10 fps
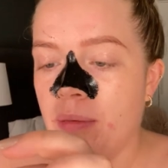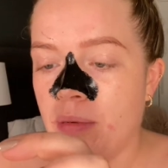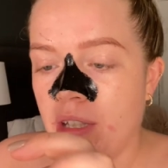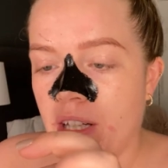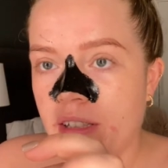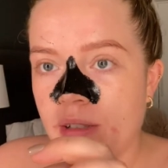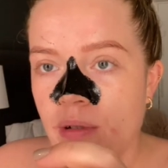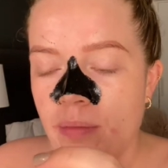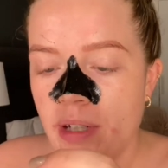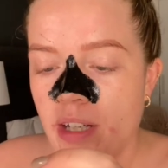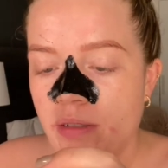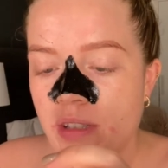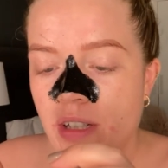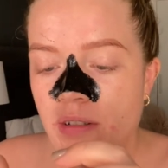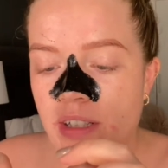But yeah, it's one on my nose I
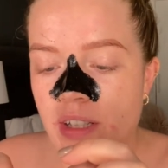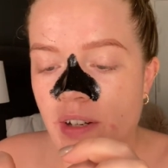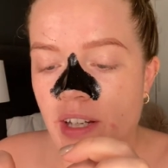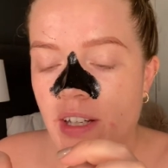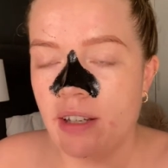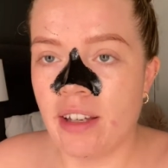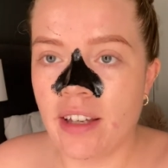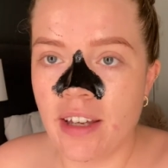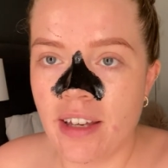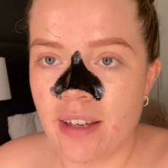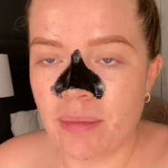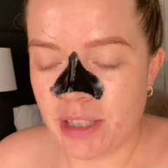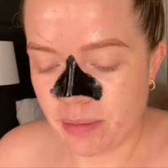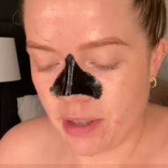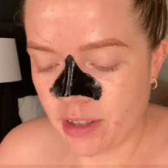don't like doing.
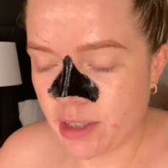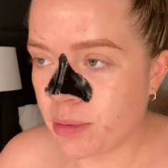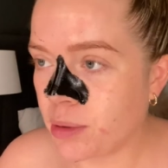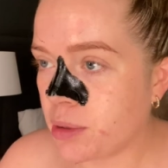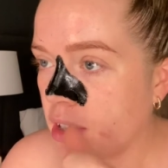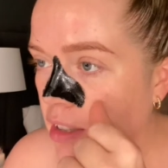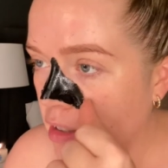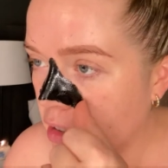Makes my eyes water.